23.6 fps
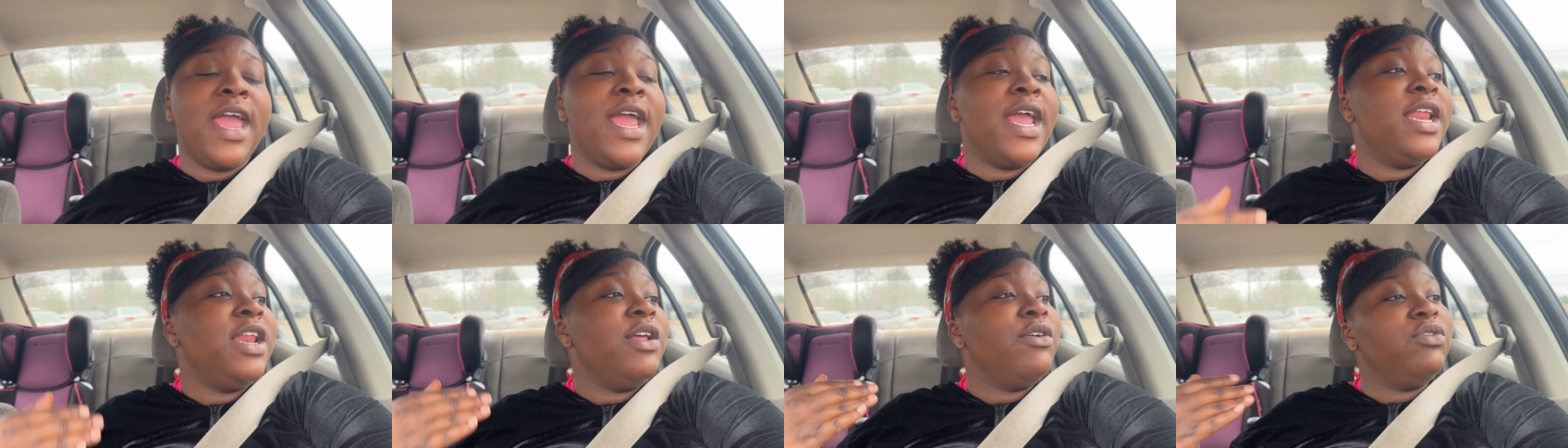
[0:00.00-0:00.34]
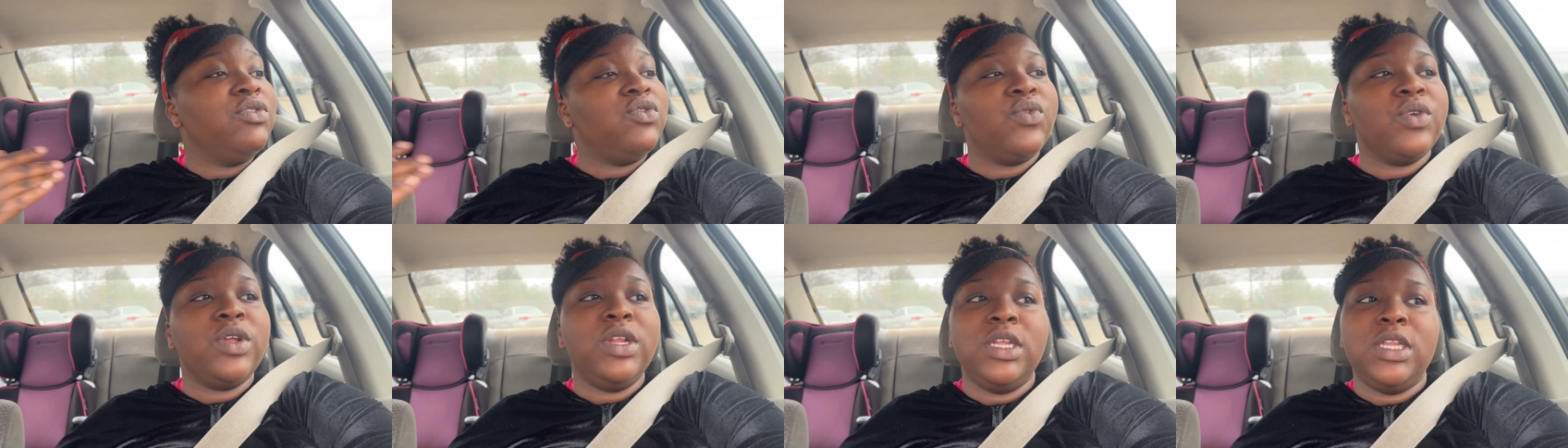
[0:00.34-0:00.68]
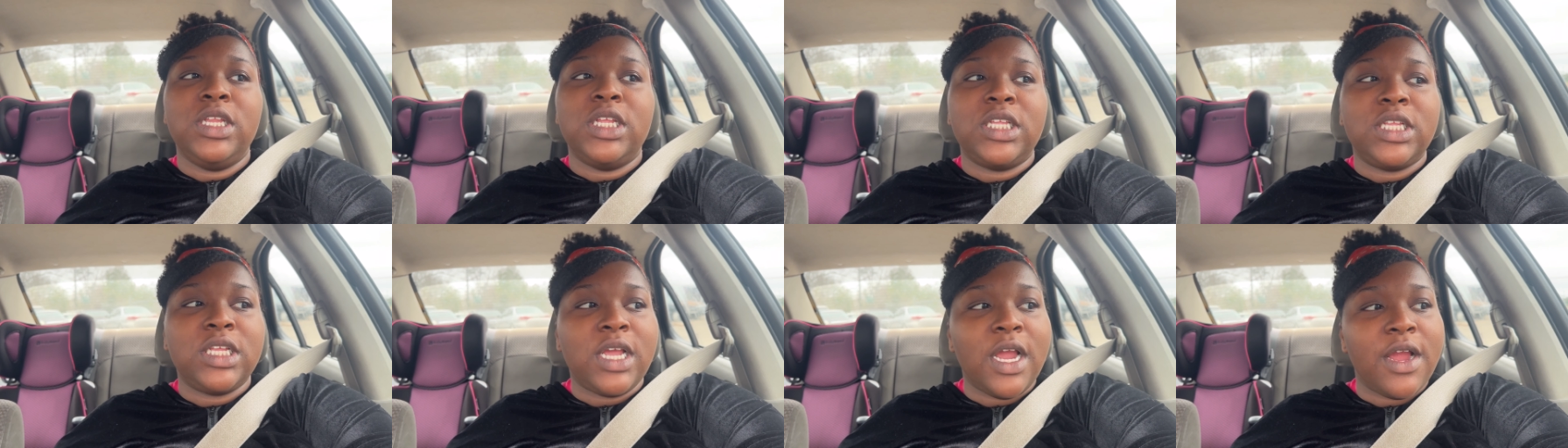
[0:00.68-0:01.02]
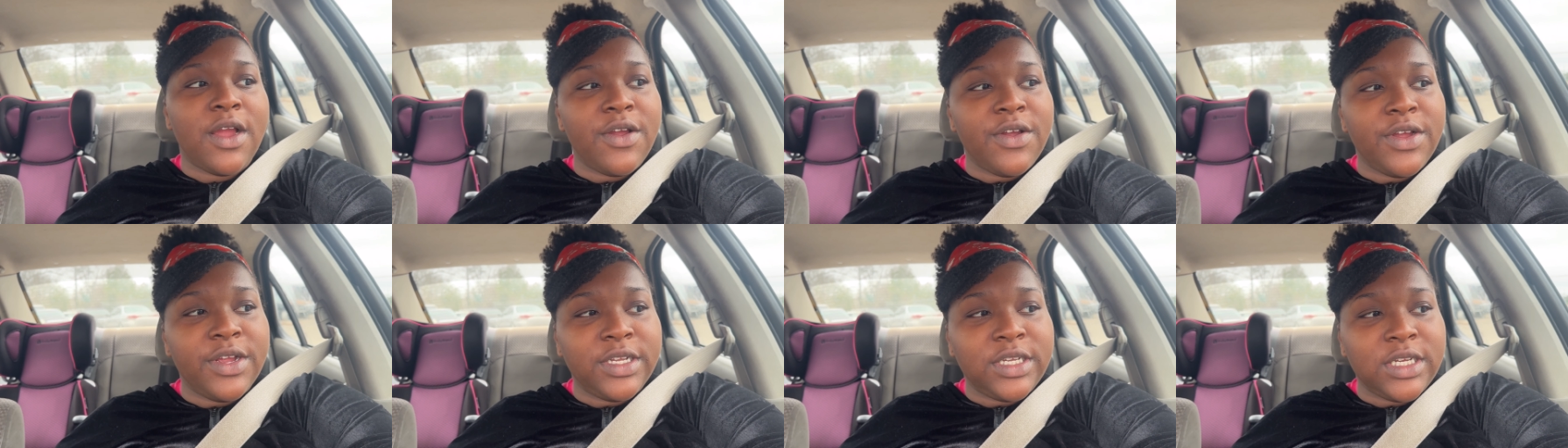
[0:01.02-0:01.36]
And it was really
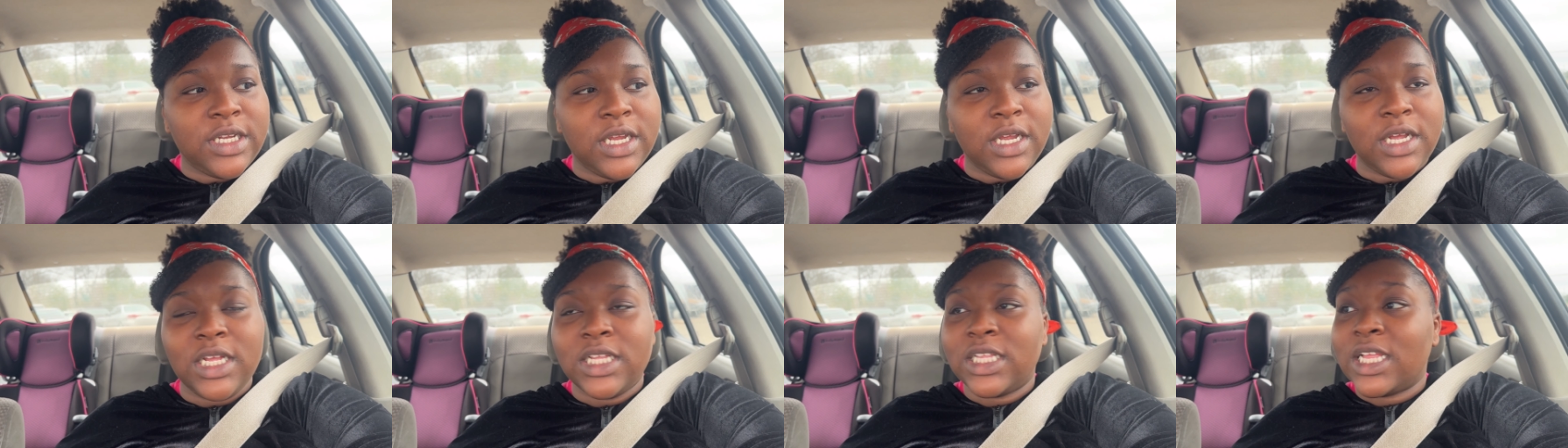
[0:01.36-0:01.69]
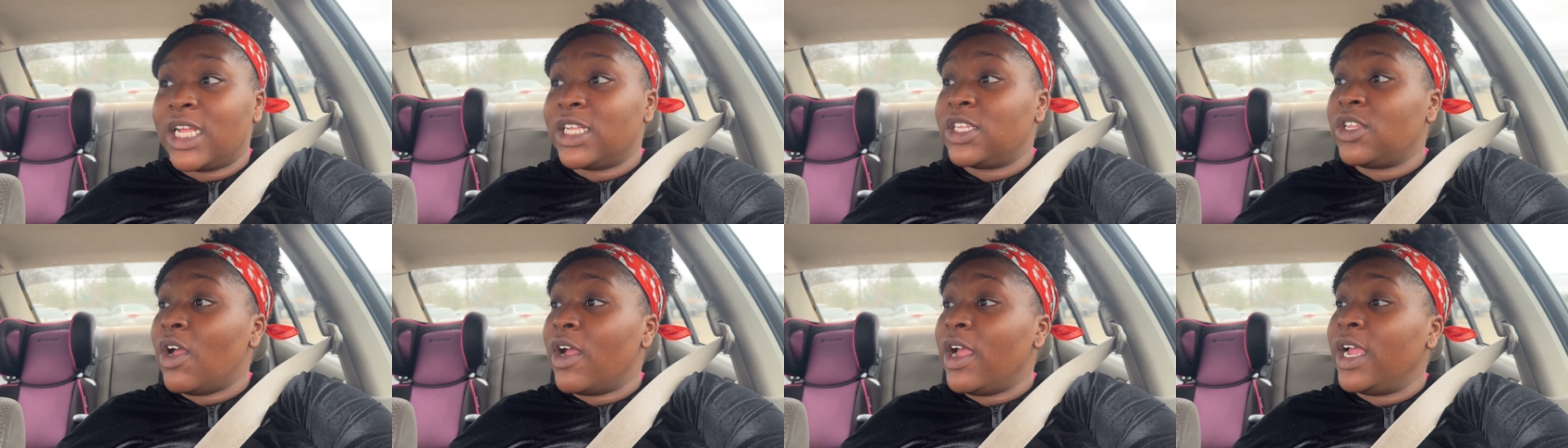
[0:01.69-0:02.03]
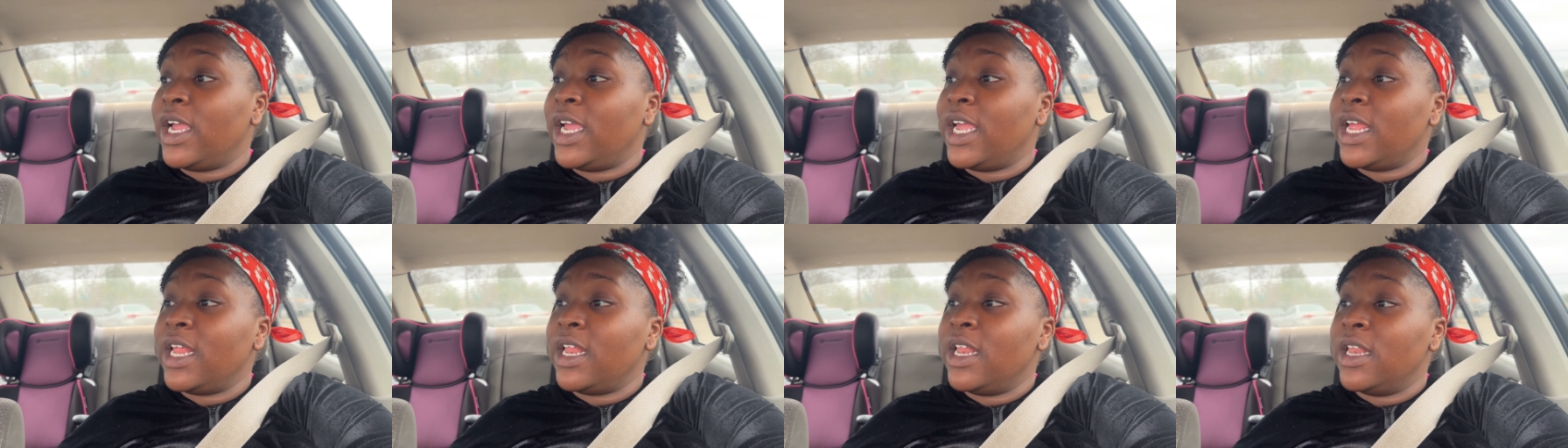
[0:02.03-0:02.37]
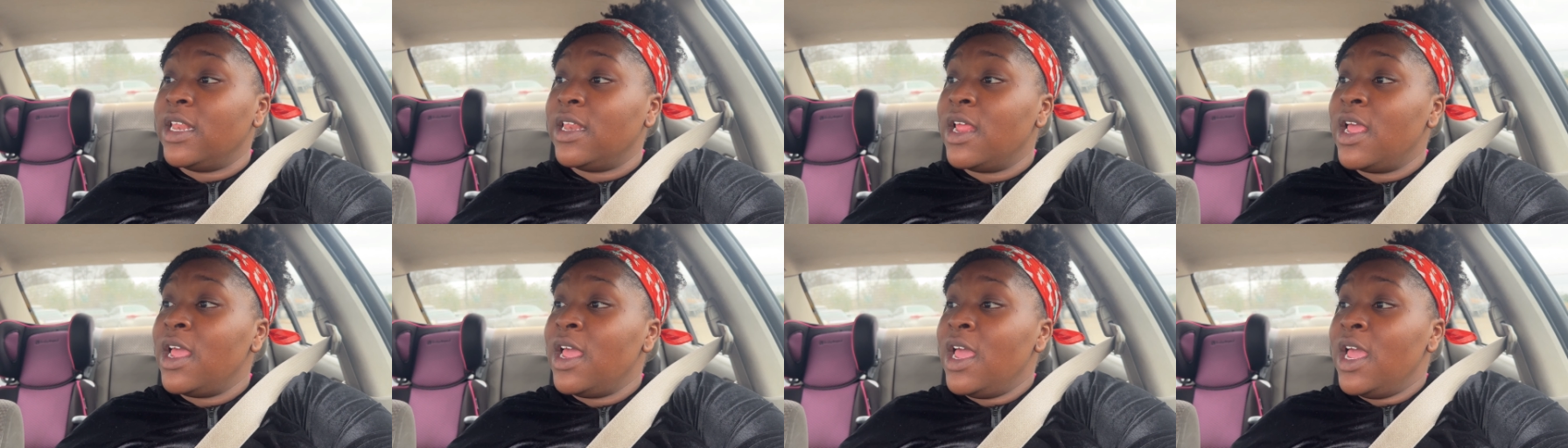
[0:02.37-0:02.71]
discouraging because I started getting,